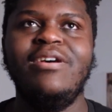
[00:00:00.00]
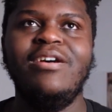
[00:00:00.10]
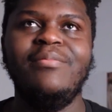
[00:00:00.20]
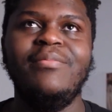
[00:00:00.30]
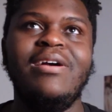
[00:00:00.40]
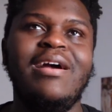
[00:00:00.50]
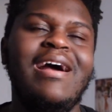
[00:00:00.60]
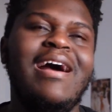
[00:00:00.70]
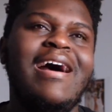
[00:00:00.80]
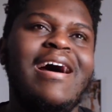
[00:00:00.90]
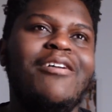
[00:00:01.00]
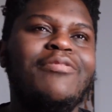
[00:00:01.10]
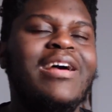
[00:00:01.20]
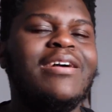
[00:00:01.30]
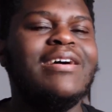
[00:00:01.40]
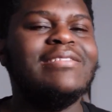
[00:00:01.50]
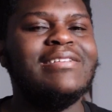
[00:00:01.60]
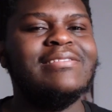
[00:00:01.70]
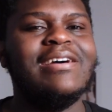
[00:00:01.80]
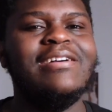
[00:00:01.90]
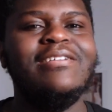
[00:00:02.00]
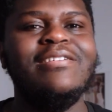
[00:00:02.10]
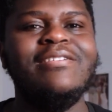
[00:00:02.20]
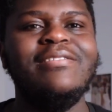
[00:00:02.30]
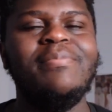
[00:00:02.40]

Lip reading: I feel like as a designer,